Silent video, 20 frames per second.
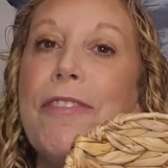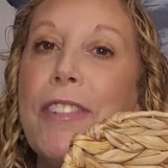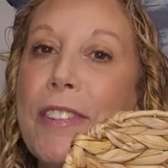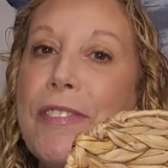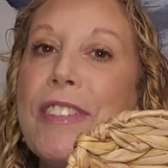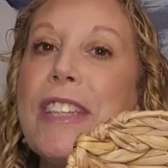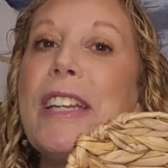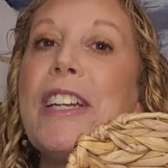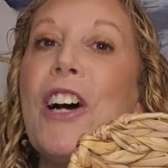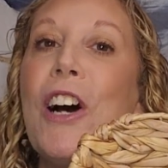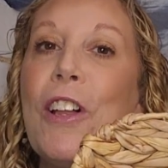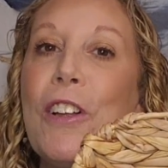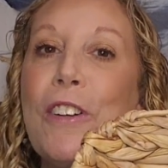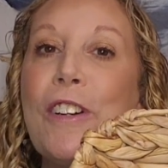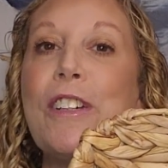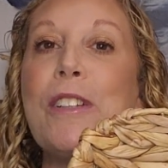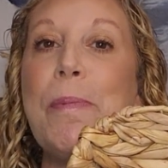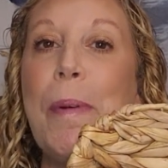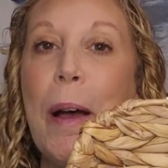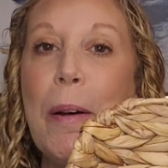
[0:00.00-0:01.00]

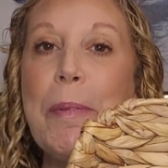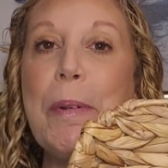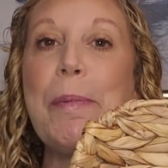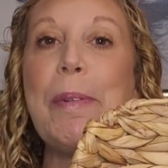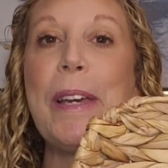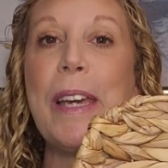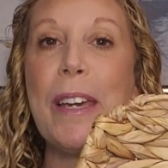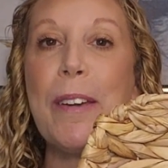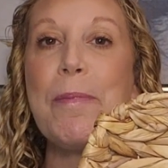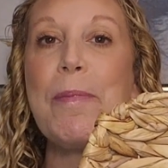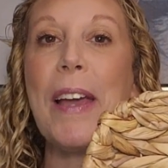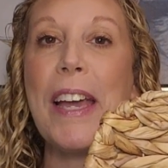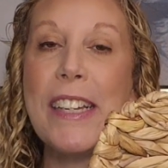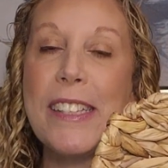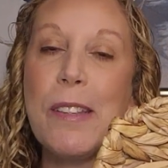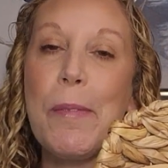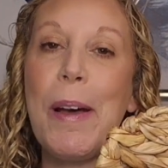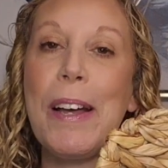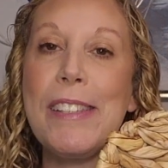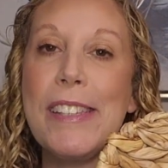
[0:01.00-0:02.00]
$50 probably,
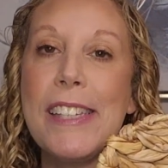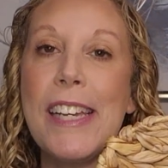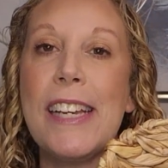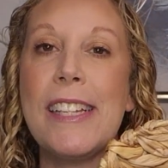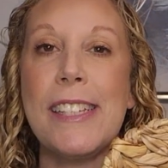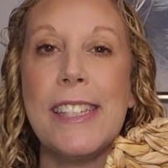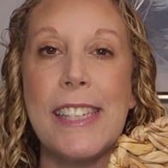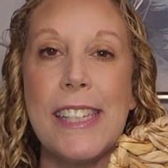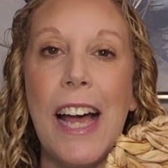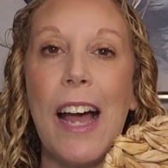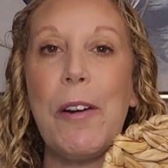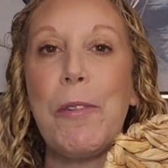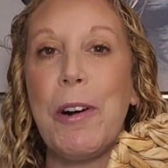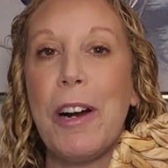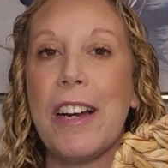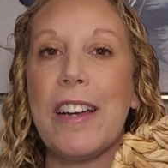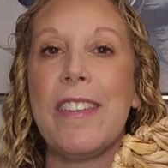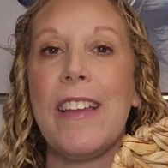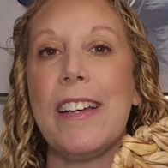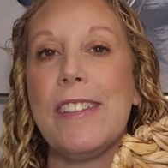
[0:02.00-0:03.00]
makes about sense. I
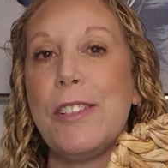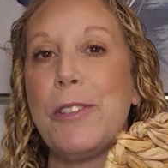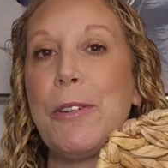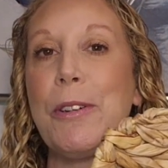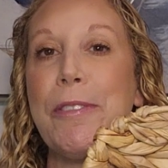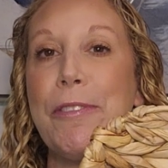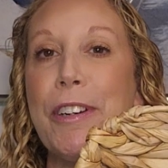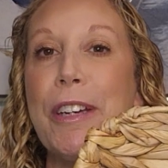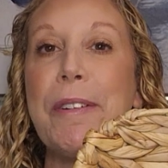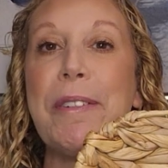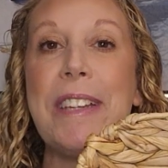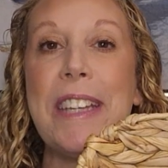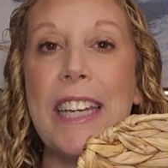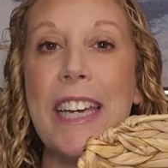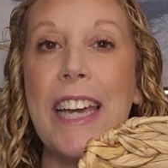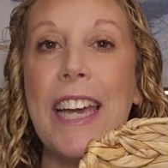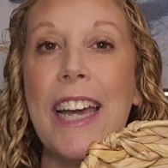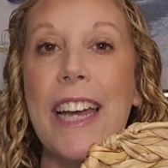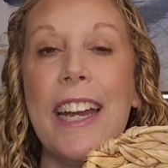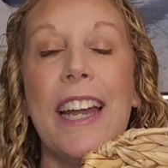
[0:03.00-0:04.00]
walk in that store
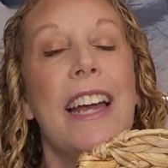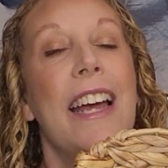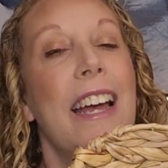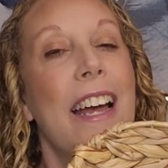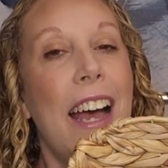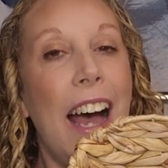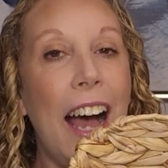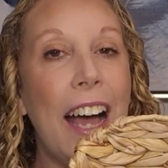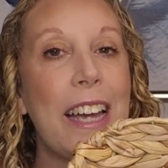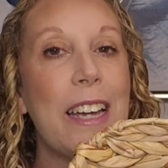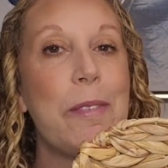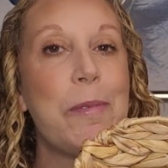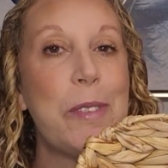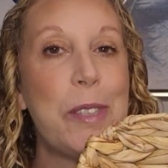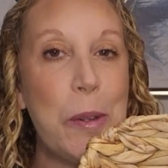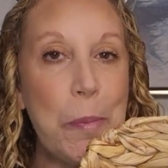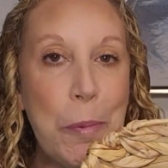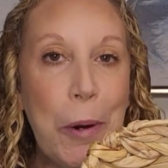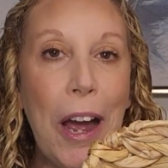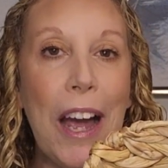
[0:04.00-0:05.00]
frequently and I am
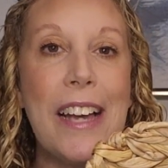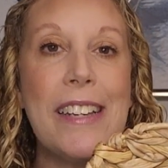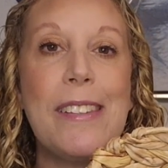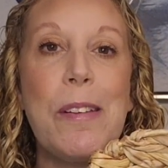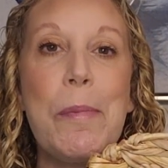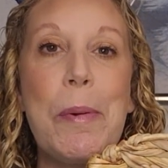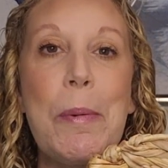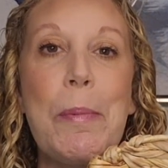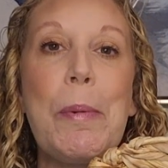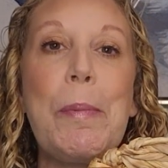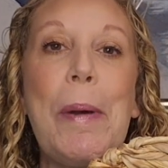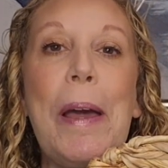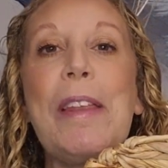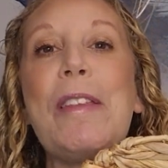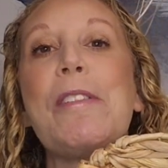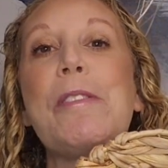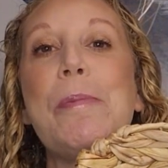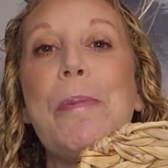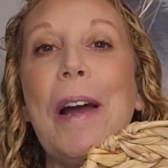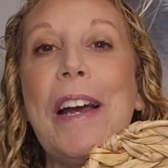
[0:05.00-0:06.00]
surprised that people pay
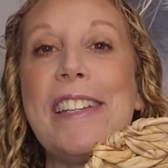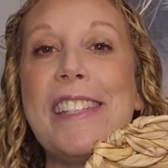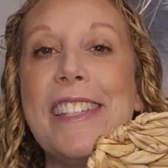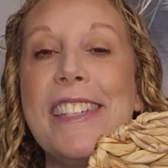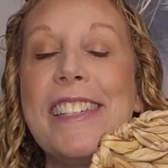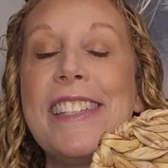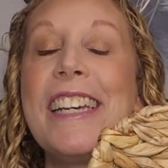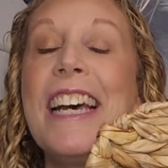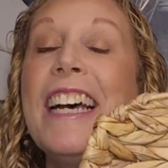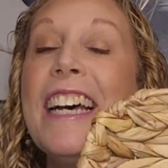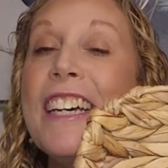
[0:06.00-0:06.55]
those prices.